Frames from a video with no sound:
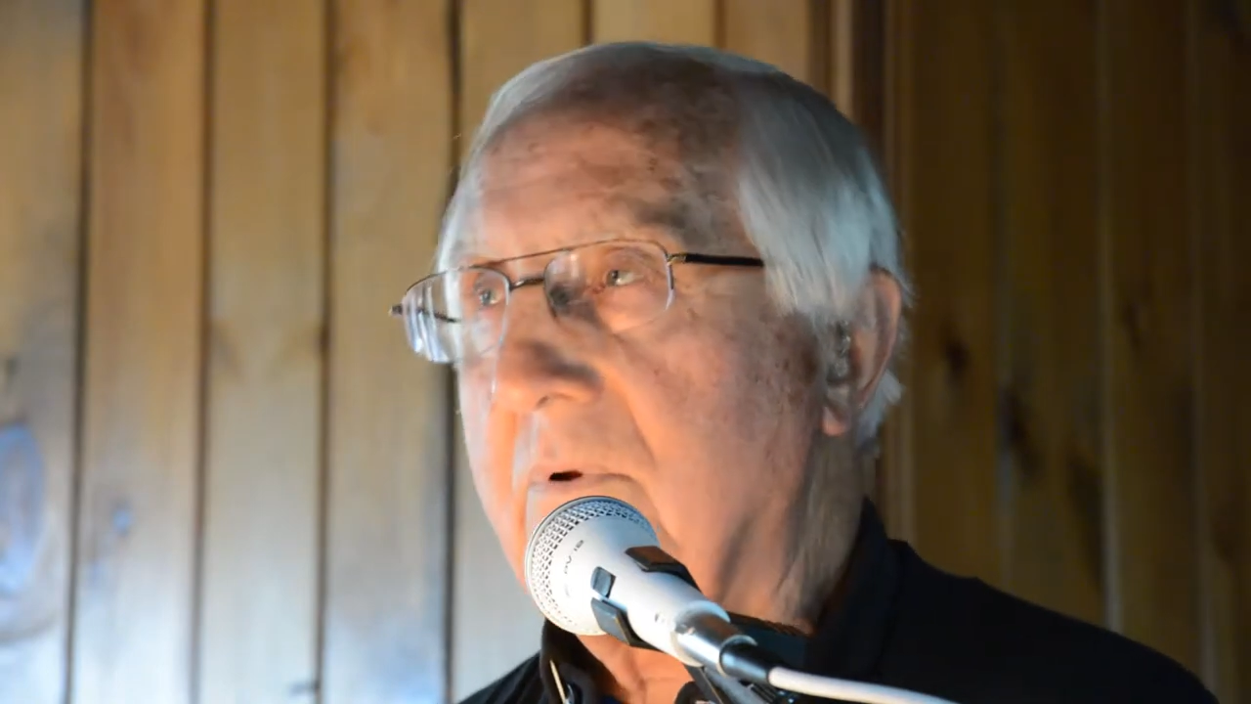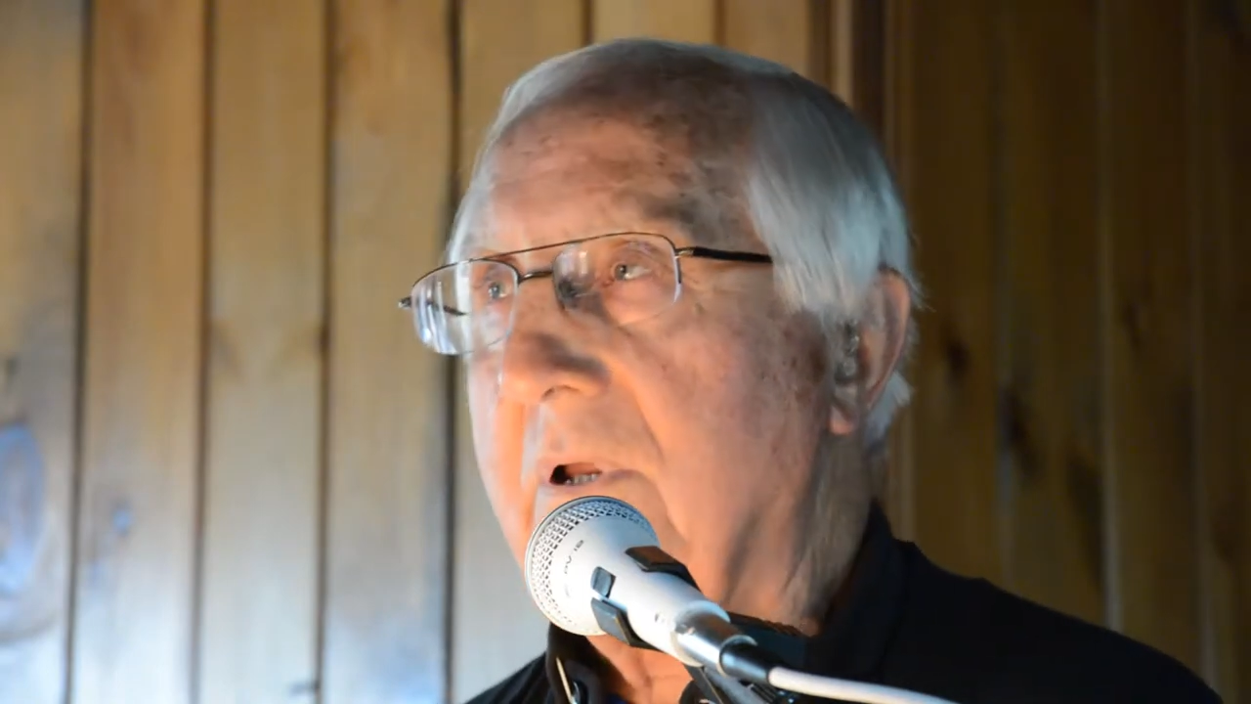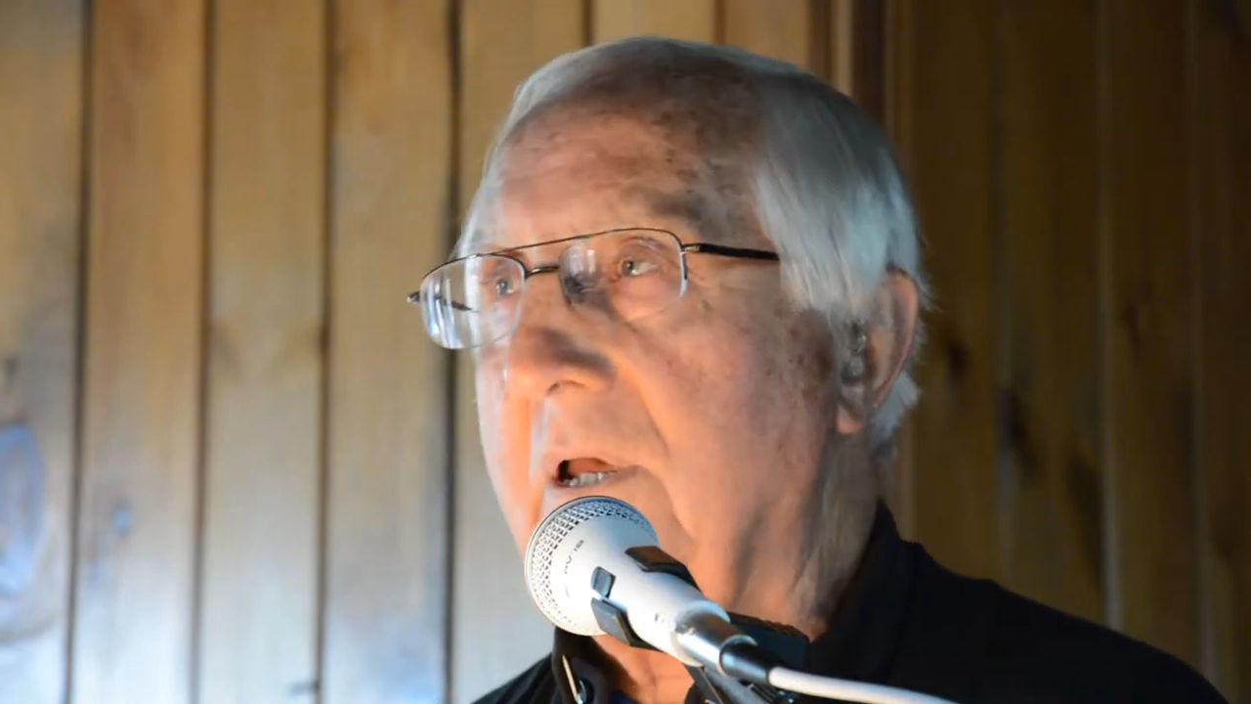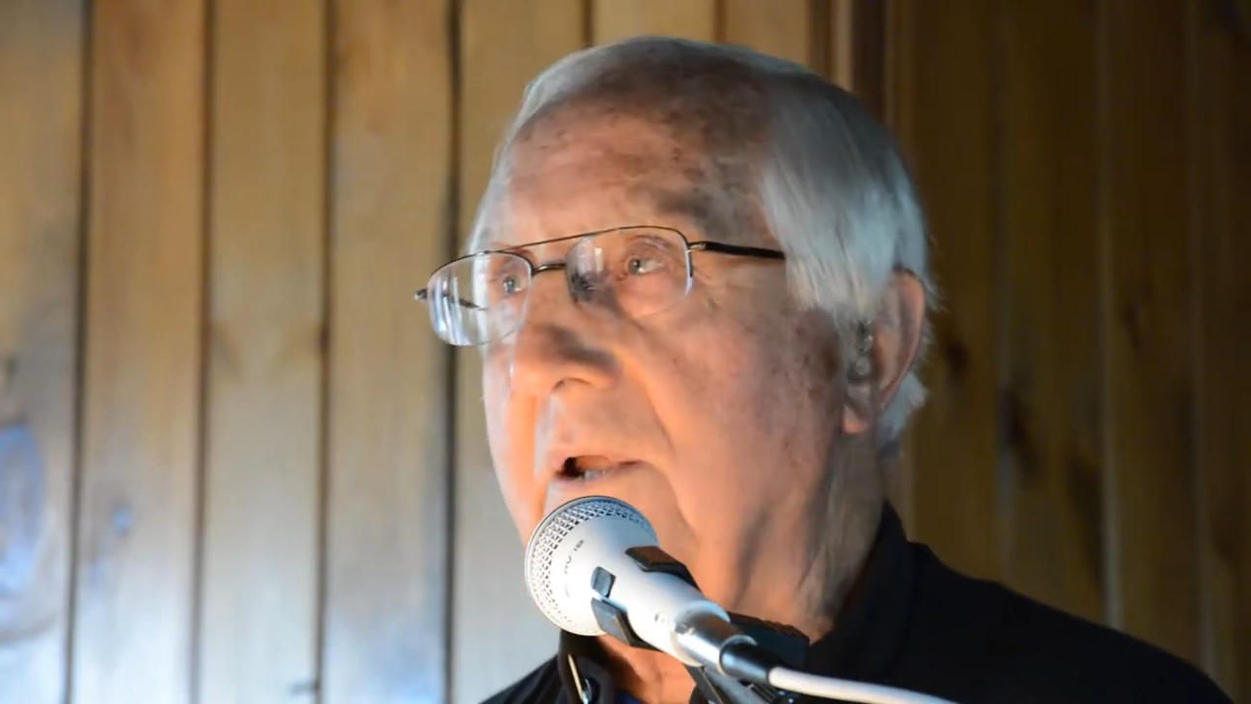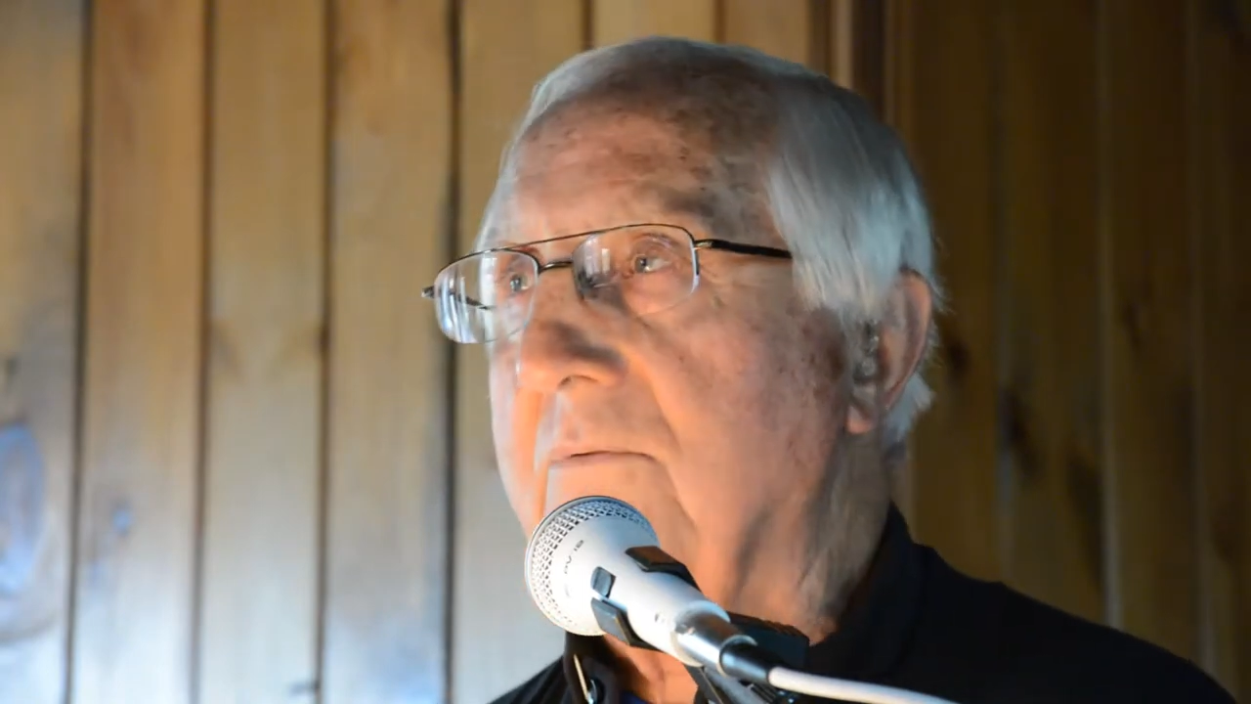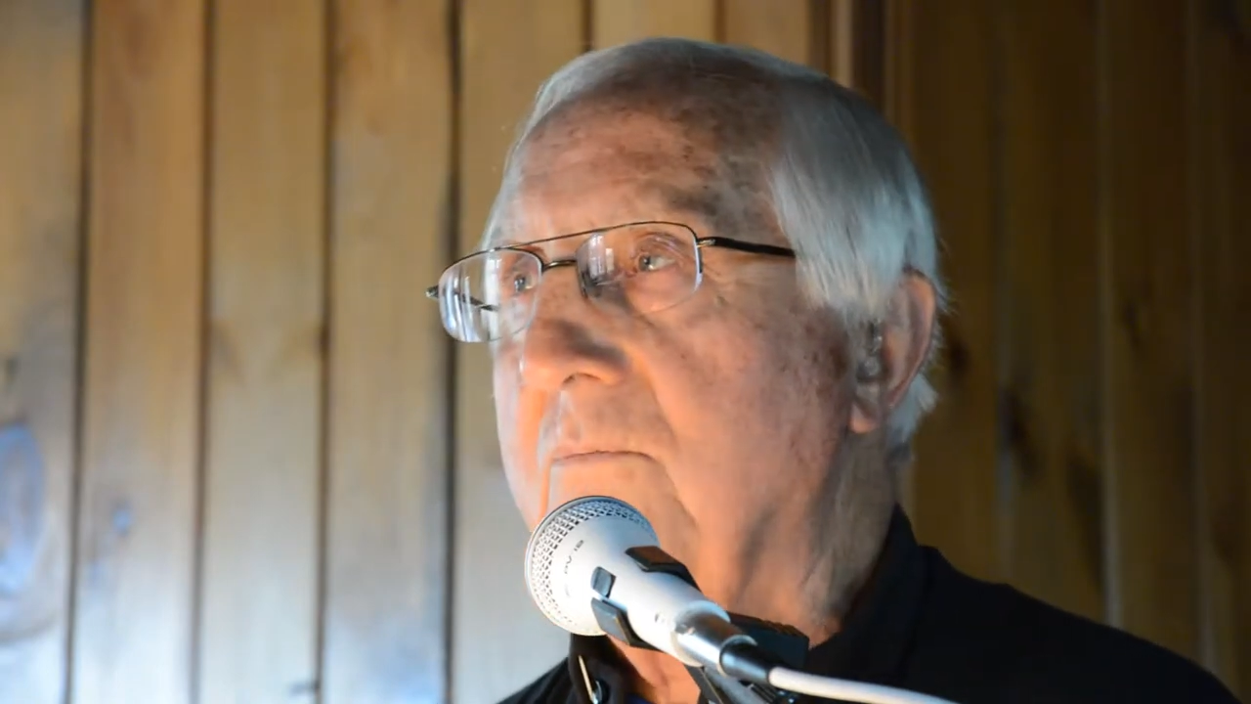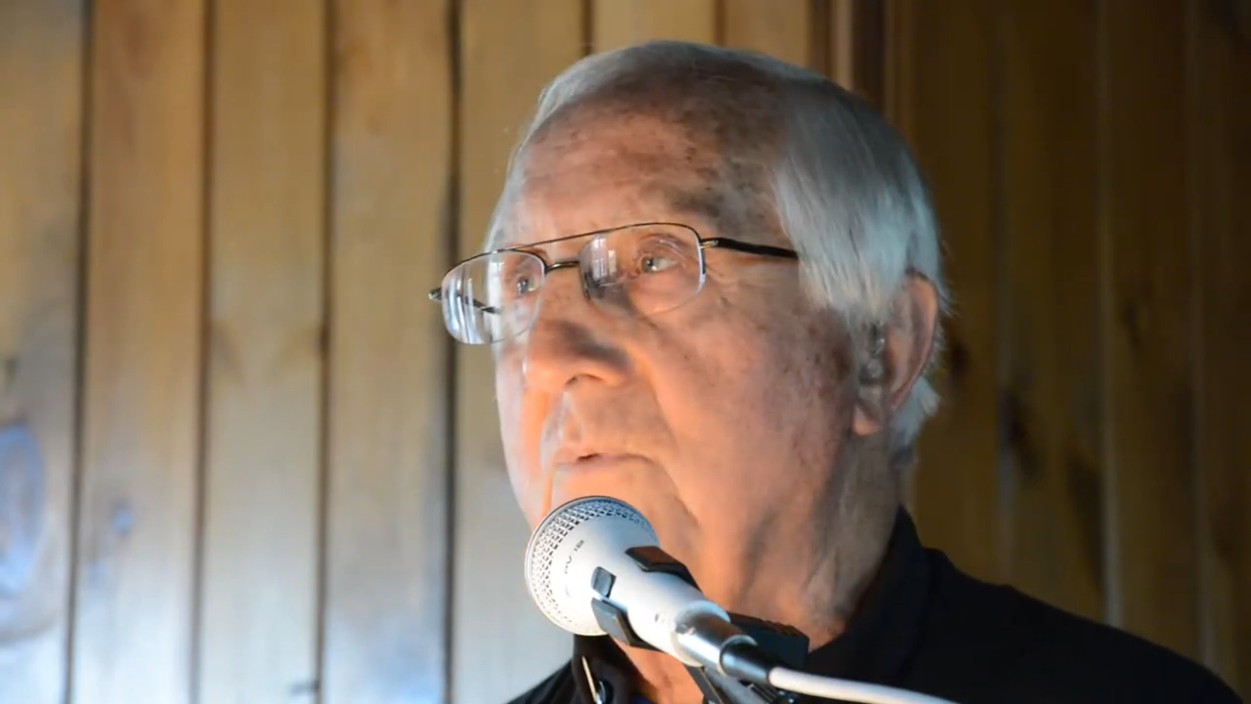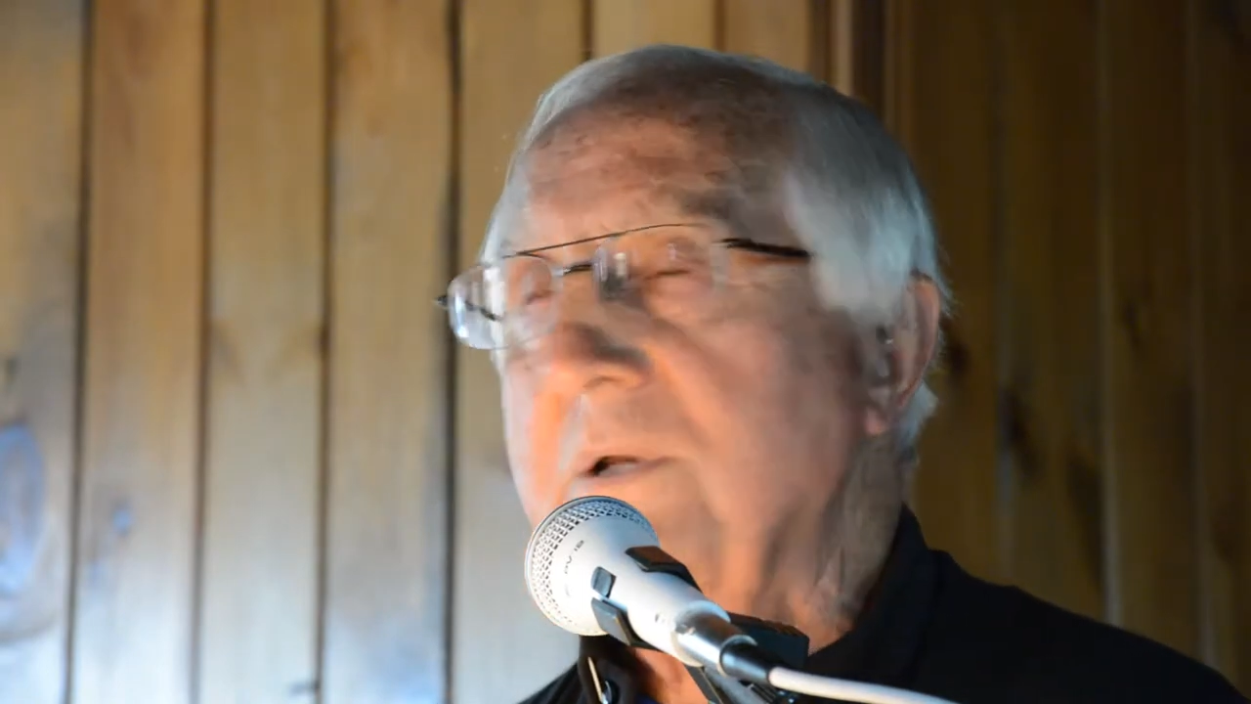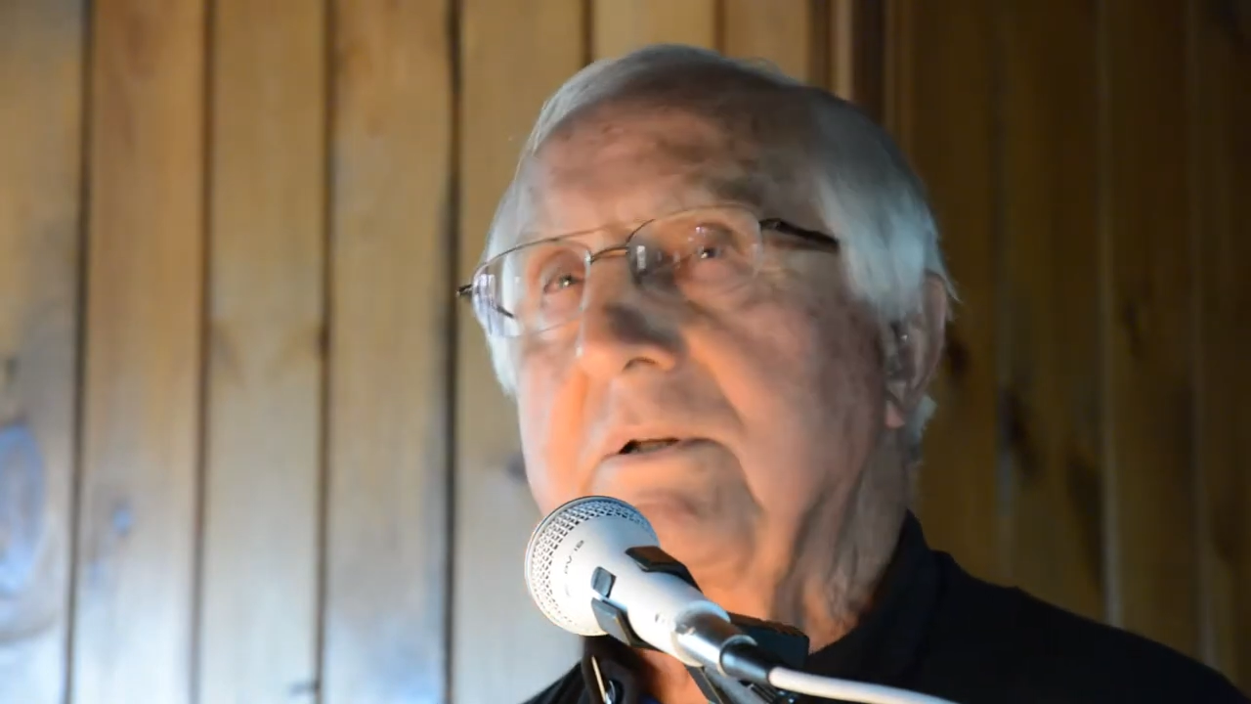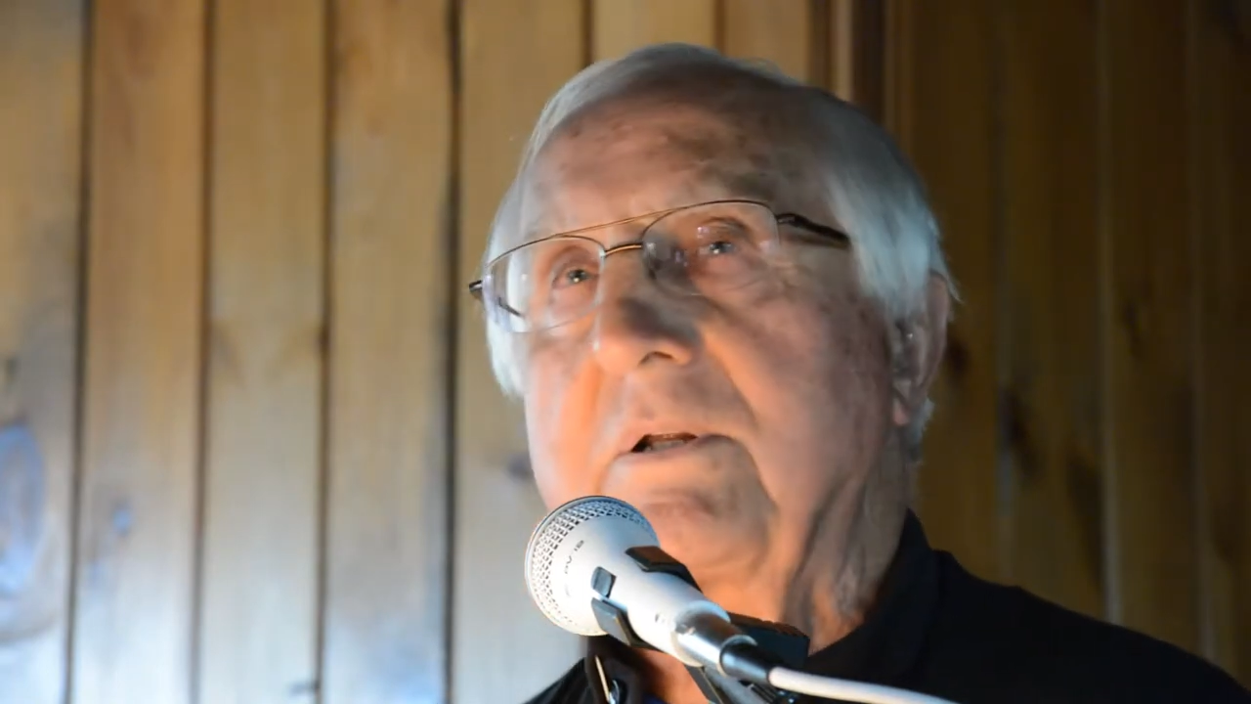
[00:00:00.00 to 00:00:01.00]
had
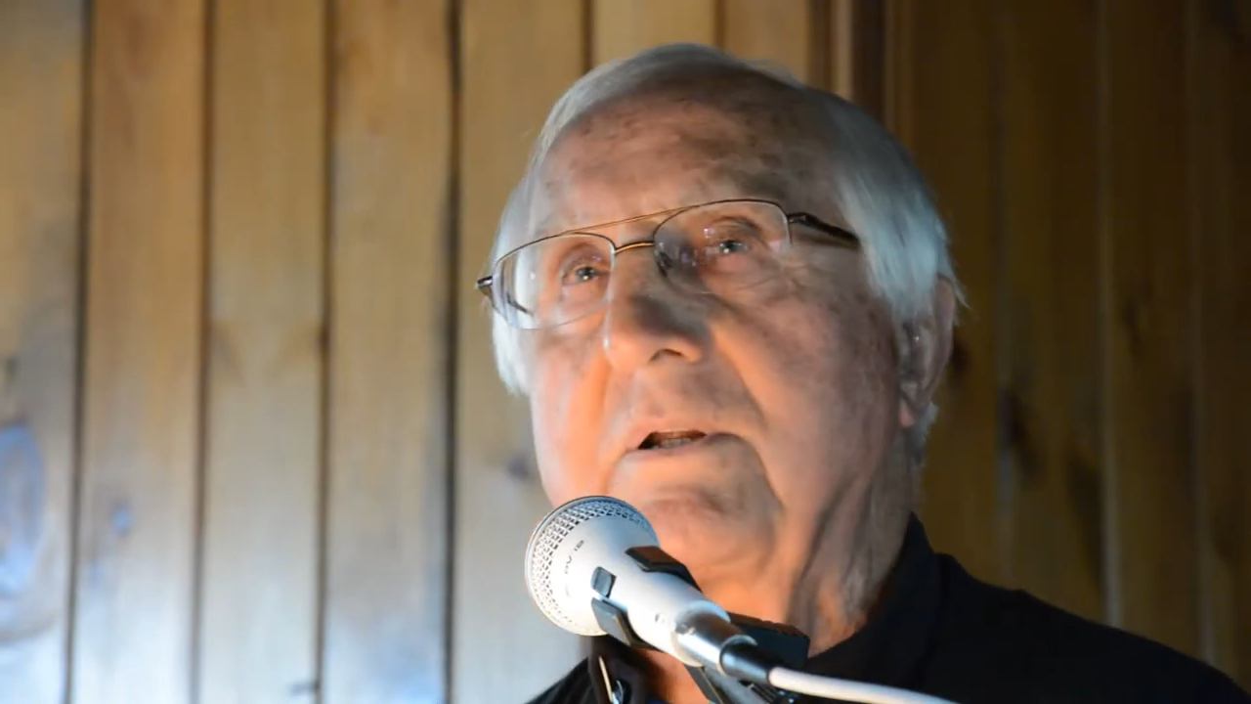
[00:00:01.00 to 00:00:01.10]
written an